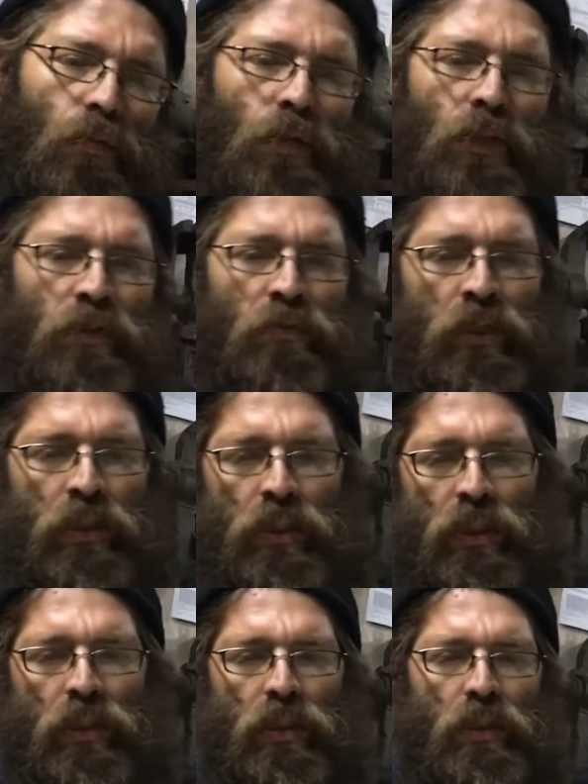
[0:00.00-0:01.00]
which is
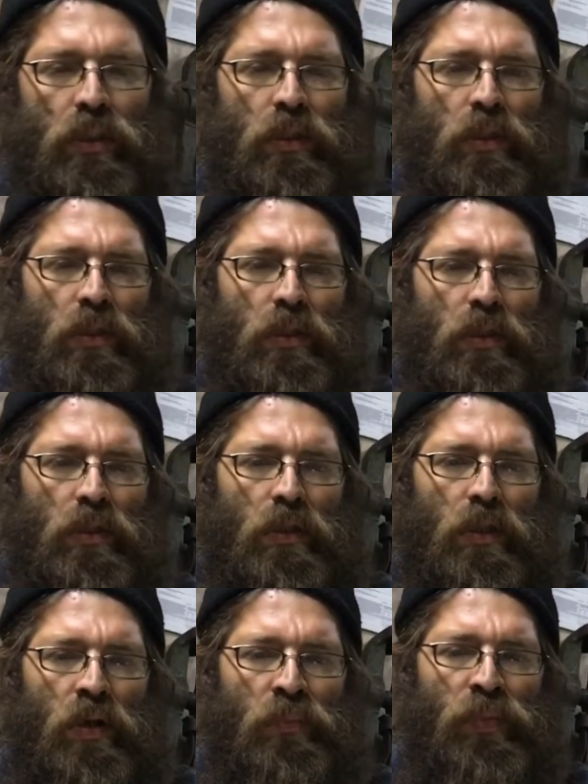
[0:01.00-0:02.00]
really
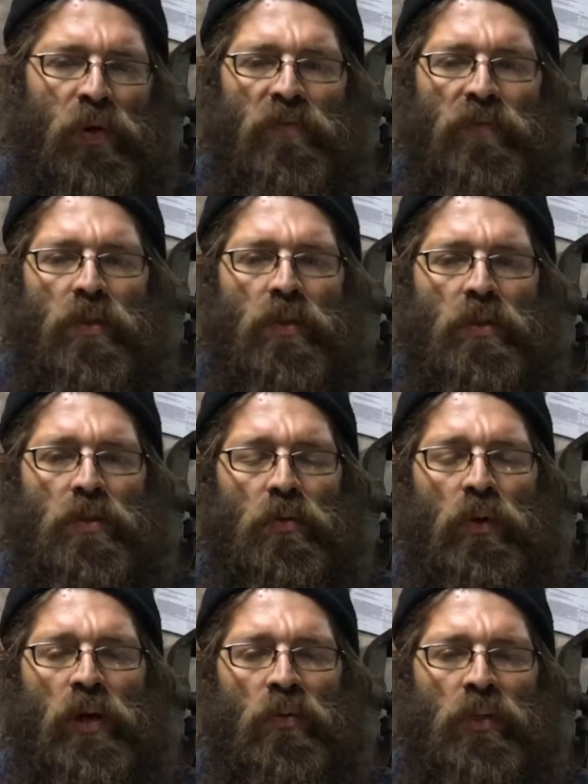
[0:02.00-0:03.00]
a perfectly
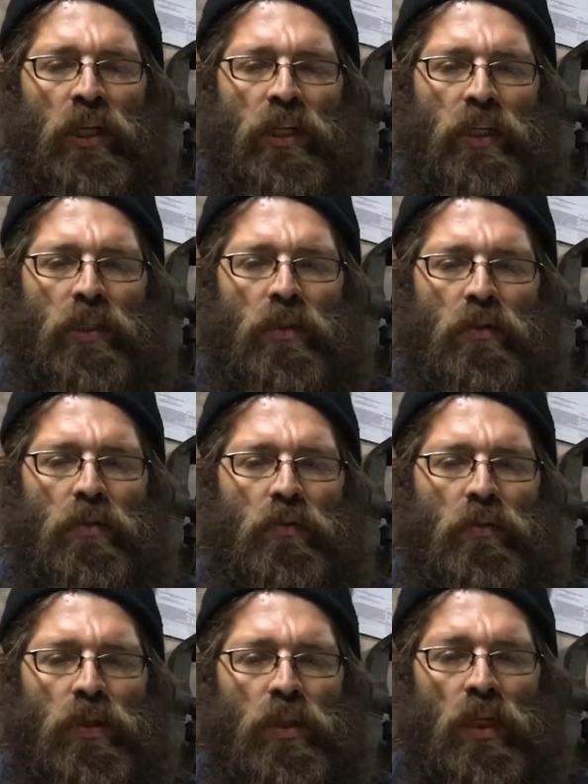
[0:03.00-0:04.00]
square blade
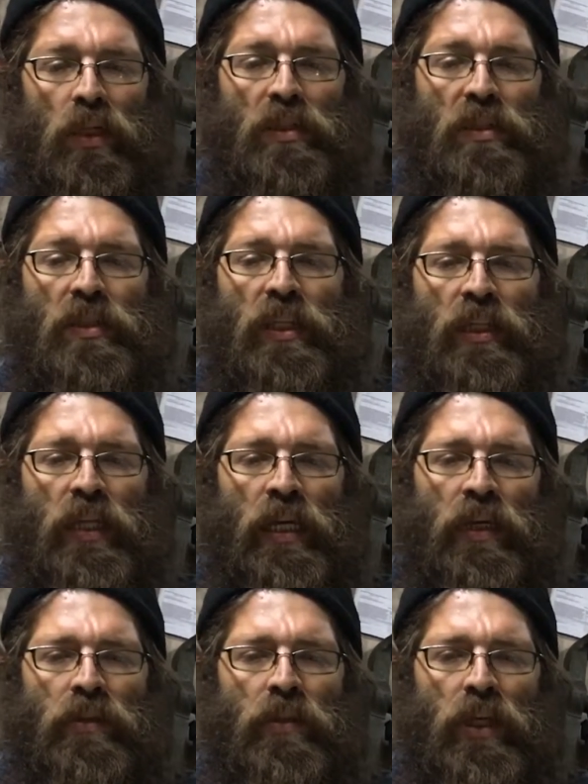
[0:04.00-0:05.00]
with a stick
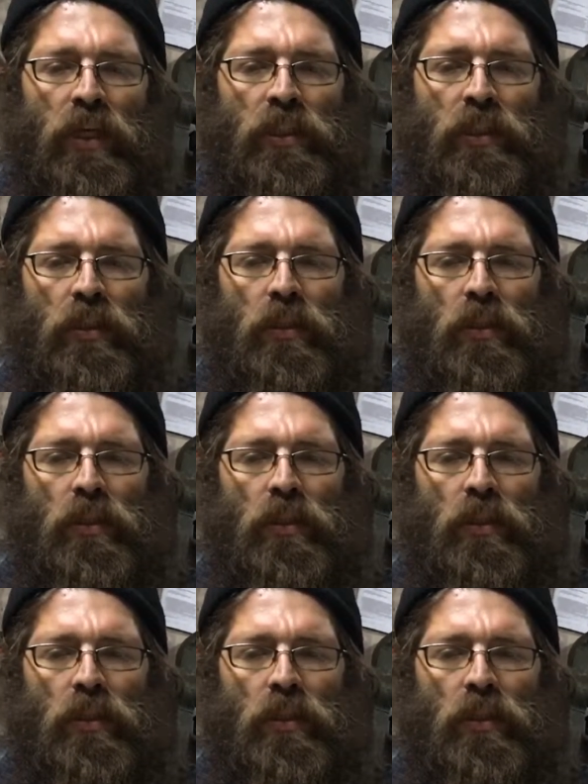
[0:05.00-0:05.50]
handle on it,